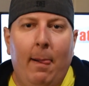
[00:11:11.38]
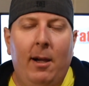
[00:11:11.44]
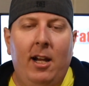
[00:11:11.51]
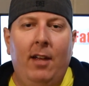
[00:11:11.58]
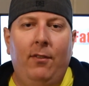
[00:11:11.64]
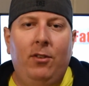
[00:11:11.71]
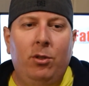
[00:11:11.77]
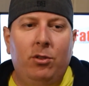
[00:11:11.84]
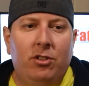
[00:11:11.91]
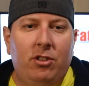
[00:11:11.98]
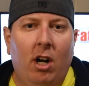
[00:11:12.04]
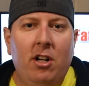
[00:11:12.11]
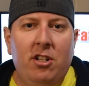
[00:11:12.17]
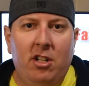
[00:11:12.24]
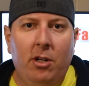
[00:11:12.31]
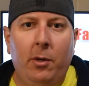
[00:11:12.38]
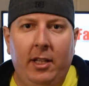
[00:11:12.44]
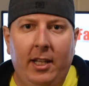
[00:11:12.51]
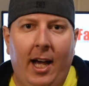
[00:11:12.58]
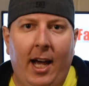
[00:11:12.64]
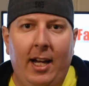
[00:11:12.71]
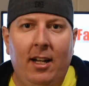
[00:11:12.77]
If you start
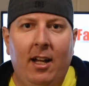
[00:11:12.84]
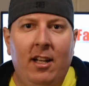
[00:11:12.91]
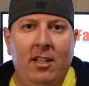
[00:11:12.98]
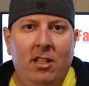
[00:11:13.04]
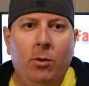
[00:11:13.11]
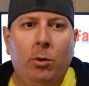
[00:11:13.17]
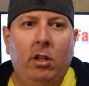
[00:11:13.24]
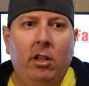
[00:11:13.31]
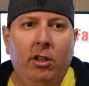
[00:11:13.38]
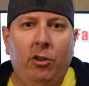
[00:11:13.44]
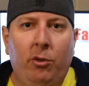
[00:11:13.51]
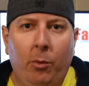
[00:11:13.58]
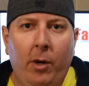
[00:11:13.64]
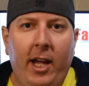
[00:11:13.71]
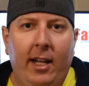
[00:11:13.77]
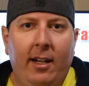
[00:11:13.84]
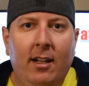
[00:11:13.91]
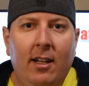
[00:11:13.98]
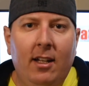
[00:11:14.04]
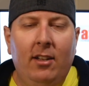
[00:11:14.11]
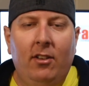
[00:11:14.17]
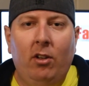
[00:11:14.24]
doing that, you will lose weight.
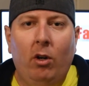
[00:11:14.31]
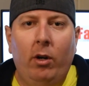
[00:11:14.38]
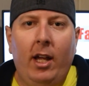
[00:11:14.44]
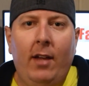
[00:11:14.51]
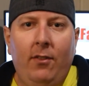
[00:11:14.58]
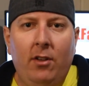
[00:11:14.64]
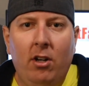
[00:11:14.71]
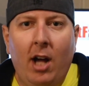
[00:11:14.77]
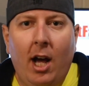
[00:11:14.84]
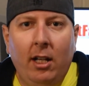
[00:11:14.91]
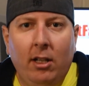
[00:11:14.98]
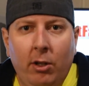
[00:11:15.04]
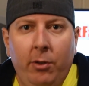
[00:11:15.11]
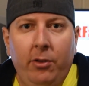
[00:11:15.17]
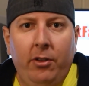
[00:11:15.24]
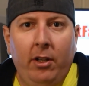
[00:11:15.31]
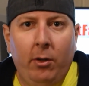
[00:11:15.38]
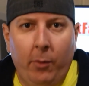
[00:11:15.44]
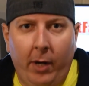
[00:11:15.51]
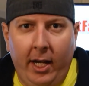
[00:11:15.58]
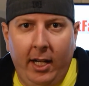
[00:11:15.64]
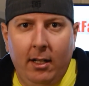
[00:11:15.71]
So if you're not losing
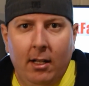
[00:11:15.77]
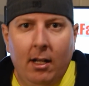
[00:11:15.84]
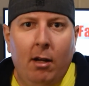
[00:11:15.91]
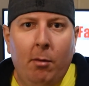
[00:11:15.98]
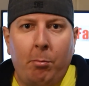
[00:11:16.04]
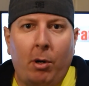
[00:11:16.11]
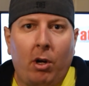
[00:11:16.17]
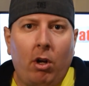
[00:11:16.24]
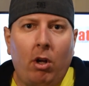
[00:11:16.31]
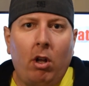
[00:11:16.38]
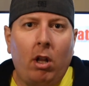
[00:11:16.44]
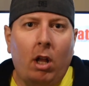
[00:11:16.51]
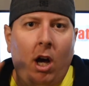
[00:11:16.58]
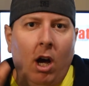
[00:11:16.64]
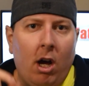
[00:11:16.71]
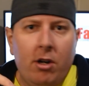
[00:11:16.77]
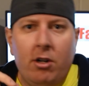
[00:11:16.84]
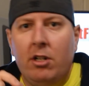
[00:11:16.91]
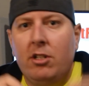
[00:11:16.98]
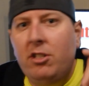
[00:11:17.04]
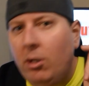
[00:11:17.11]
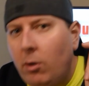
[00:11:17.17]
weight, pull
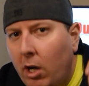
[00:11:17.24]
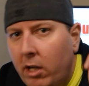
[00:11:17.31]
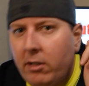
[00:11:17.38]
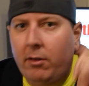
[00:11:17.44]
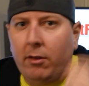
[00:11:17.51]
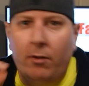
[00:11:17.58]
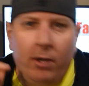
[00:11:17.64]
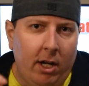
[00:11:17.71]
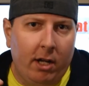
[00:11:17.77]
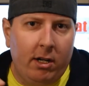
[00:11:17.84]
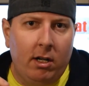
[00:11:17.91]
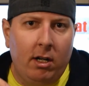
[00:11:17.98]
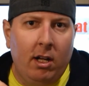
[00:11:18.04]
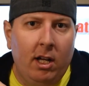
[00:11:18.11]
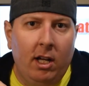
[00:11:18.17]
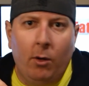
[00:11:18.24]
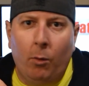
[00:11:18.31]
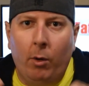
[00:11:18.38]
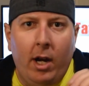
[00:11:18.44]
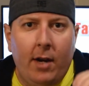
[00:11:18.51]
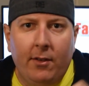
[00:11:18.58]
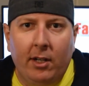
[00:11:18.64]
100, 200, 300,
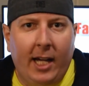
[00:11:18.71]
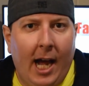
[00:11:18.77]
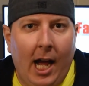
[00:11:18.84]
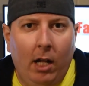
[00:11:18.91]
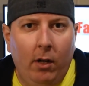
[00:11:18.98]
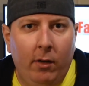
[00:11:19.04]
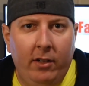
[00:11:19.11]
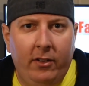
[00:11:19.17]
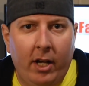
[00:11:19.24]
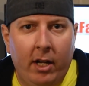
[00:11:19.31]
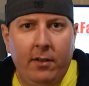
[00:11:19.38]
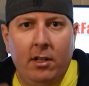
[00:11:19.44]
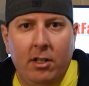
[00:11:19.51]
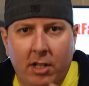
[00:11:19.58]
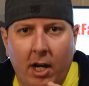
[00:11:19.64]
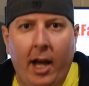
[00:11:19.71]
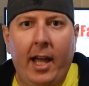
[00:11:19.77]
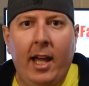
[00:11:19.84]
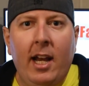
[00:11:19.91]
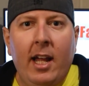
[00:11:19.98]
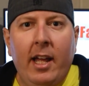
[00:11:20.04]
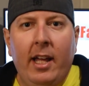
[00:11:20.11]
whatever calories out of your
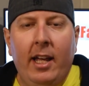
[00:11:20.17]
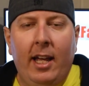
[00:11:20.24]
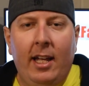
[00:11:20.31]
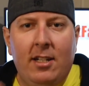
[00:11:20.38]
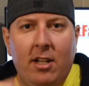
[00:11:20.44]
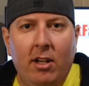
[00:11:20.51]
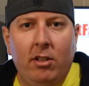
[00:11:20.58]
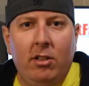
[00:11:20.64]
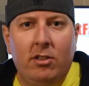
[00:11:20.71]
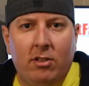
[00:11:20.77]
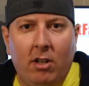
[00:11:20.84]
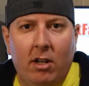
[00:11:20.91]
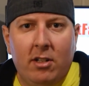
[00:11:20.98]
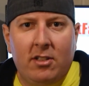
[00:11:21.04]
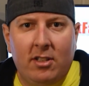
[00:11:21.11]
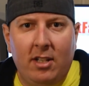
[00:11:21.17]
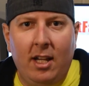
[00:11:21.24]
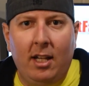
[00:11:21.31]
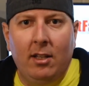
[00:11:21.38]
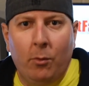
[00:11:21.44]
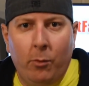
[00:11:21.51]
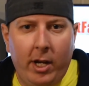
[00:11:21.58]
diet until you start
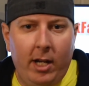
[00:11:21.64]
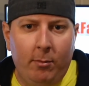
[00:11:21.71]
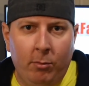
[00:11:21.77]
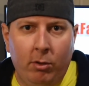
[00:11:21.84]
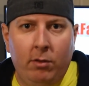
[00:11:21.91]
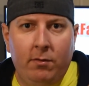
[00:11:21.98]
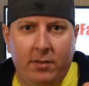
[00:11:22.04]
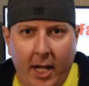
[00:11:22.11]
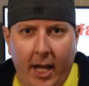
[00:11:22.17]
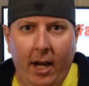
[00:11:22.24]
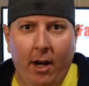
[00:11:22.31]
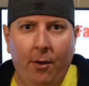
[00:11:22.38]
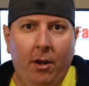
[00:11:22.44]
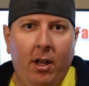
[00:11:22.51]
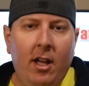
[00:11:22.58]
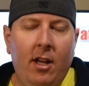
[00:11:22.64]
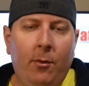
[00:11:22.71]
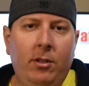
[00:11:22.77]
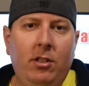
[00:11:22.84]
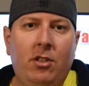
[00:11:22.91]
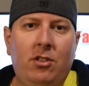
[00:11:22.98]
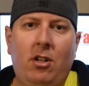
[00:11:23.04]
seeing the weight move down.
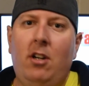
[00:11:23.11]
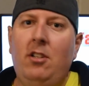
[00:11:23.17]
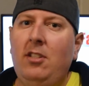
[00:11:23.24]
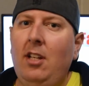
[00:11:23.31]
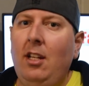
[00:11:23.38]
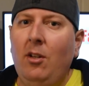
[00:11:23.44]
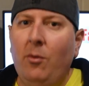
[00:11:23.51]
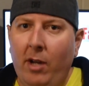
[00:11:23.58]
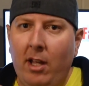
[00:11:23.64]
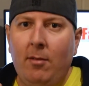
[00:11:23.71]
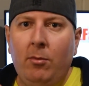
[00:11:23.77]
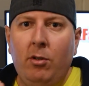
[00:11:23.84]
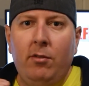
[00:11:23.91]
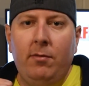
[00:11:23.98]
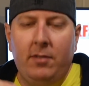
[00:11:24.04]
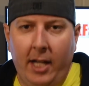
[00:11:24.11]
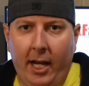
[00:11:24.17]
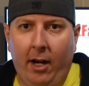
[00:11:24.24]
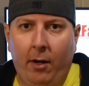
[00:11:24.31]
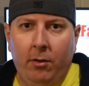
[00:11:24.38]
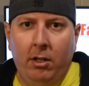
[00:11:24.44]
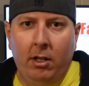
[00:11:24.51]
When you start seeing the weight move
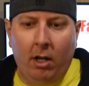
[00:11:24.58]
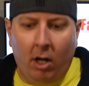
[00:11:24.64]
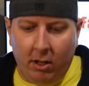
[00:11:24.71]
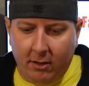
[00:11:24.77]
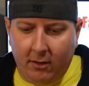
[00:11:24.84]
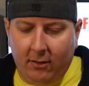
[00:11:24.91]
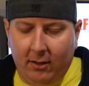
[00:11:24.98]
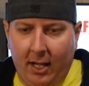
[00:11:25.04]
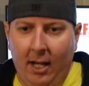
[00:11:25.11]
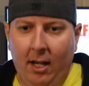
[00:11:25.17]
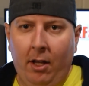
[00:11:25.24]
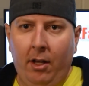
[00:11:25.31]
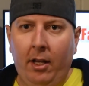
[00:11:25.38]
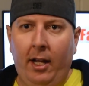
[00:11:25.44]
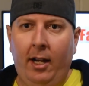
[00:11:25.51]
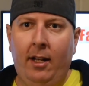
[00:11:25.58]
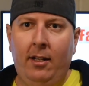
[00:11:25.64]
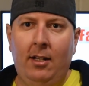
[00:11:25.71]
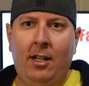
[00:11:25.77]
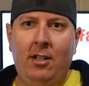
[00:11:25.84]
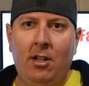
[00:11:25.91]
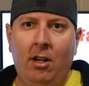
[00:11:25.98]
down on the scale,
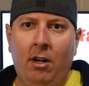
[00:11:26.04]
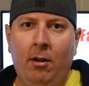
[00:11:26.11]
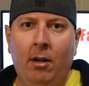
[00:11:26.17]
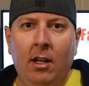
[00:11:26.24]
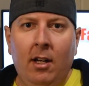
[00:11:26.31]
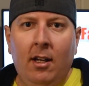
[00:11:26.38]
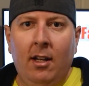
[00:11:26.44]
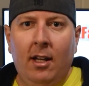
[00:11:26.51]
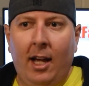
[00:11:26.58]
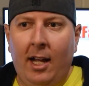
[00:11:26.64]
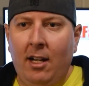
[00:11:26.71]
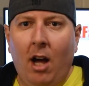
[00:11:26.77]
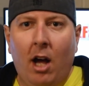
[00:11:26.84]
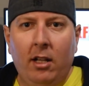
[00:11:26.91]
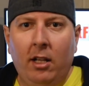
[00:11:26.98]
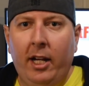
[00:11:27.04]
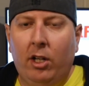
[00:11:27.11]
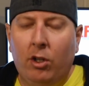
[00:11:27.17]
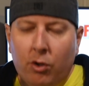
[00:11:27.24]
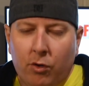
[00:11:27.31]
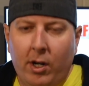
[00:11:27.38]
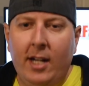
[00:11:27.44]
and not like
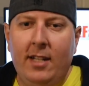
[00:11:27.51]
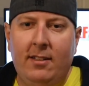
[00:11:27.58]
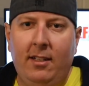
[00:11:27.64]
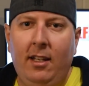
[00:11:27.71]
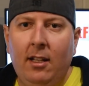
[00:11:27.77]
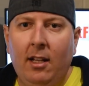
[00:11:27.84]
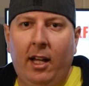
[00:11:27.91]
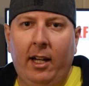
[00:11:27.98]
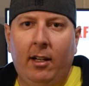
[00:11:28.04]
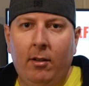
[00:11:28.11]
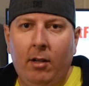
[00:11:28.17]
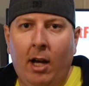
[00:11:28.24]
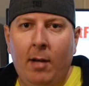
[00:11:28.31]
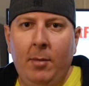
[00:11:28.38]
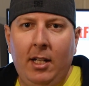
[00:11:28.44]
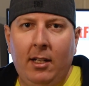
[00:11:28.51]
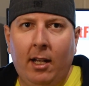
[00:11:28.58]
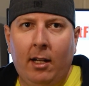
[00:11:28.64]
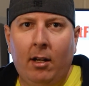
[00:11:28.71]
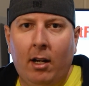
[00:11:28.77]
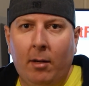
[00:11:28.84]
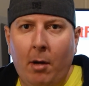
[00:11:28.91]
crazy, like, I mean
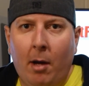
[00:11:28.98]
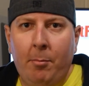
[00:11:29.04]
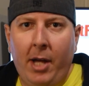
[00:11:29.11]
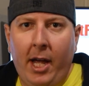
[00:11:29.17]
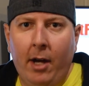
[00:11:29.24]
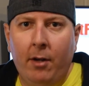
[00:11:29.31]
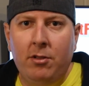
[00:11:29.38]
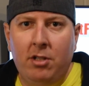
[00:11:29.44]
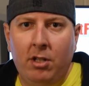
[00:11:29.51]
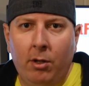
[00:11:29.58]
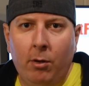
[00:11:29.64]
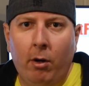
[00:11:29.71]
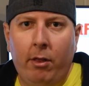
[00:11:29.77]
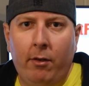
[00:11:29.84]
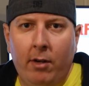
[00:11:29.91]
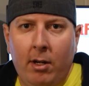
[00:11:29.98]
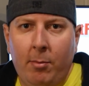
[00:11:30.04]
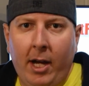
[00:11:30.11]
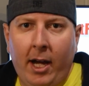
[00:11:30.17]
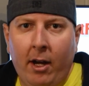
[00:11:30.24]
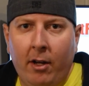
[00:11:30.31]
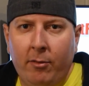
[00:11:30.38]
like a pound, 2 or 3
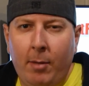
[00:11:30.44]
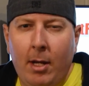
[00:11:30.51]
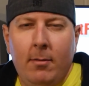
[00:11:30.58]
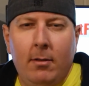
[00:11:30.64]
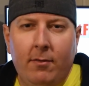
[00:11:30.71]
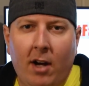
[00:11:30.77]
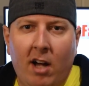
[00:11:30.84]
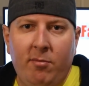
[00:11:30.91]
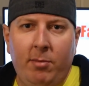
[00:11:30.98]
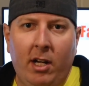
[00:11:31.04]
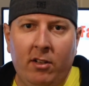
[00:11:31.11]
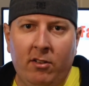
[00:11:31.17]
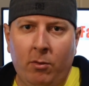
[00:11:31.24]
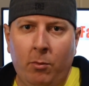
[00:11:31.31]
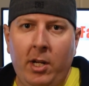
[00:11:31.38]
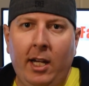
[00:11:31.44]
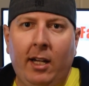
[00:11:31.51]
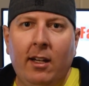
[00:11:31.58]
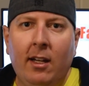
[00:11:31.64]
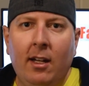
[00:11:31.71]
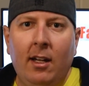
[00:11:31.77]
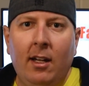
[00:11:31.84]
pounds, maybe 5 pounds a
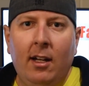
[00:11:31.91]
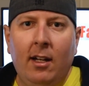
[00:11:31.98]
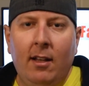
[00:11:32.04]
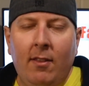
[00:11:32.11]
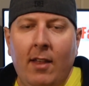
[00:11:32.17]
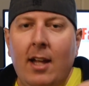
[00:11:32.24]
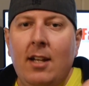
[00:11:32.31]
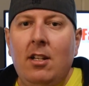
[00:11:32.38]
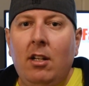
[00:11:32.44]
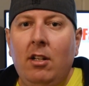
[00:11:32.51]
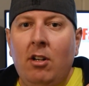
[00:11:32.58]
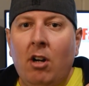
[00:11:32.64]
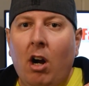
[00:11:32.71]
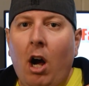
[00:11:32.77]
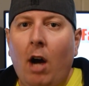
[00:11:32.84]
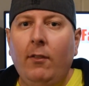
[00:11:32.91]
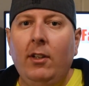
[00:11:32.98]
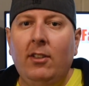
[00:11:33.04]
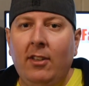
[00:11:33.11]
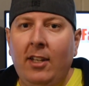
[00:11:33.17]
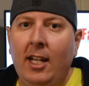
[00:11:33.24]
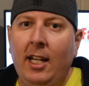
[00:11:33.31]
week, then you're
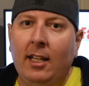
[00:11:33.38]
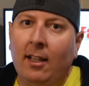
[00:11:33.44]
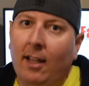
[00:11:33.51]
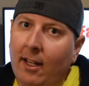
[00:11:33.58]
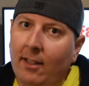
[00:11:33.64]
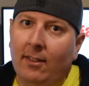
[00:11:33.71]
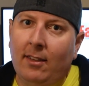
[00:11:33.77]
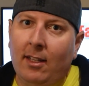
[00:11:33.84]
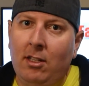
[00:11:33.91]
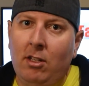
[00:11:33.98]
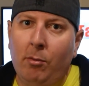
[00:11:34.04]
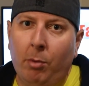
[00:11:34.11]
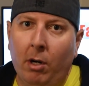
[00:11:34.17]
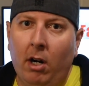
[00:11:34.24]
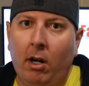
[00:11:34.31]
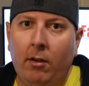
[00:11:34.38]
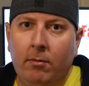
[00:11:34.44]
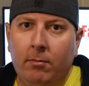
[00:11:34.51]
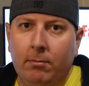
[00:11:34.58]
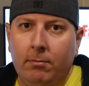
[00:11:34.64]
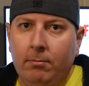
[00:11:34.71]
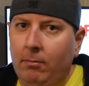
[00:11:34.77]
obviously eating less than you burn.
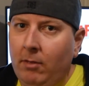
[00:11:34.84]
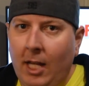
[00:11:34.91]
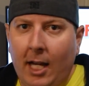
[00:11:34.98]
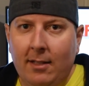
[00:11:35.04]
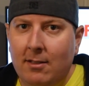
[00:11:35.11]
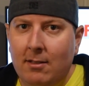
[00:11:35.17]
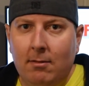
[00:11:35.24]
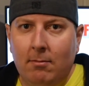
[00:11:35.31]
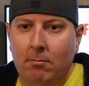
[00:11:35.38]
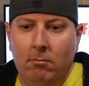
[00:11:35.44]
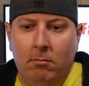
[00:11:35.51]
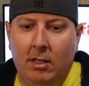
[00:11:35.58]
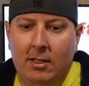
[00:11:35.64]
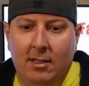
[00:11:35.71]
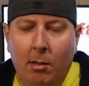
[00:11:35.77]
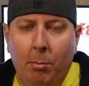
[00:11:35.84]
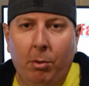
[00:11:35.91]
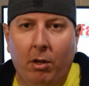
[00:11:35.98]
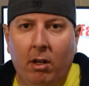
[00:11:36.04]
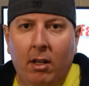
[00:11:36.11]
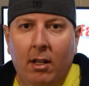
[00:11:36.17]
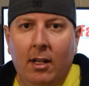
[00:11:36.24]
That's
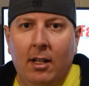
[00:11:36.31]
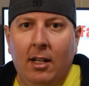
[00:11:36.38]
simple.